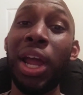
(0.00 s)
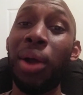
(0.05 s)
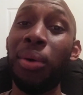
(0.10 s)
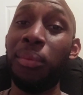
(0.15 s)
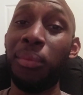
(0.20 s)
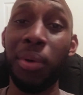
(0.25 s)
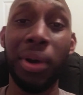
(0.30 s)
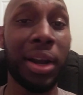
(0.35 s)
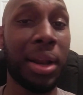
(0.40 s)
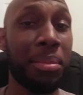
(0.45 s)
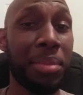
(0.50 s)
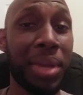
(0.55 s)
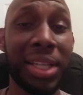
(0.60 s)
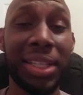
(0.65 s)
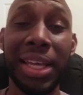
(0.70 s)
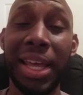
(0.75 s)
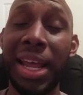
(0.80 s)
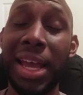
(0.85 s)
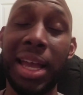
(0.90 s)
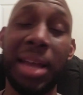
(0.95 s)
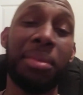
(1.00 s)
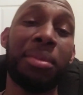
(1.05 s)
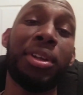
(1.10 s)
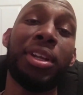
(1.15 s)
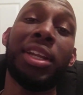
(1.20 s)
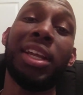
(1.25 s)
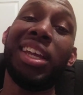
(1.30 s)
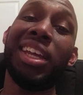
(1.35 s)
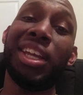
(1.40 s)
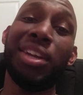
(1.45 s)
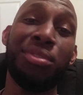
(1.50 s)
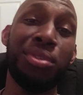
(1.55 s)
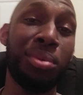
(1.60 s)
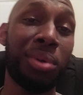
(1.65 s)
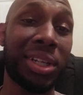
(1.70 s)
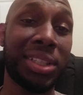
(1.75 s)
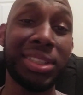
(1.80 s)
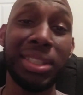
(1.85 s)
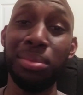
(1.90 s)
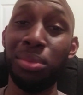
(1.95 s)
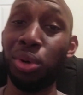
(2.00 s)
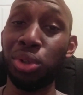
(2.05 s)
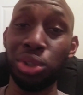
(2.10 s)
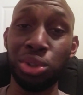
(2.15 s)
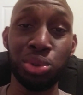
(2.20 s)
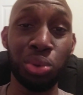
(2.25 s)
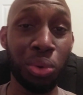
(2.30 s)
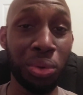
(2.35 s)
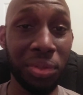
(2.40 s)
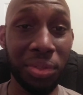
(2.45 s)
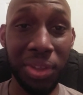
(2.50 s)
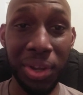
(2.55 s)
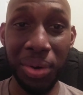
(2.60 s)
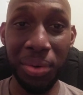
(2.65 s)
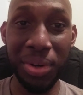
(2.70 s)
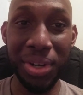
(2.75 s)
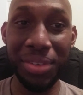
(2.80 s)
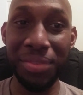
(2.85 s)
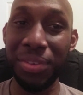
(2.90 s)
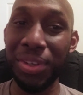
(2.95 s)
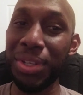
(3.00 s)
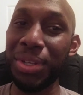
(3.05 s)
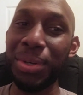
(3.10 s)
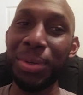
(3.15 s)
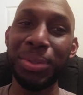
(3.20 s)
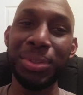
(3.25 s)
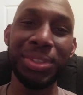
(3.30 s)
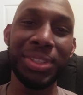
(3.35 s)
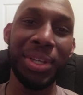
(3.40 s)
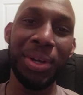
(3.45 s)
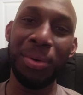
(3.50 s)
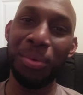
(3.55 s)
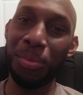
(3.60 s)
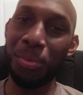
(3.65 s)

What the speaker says: we're gonna make that happen. If you want to see more drone theory videos,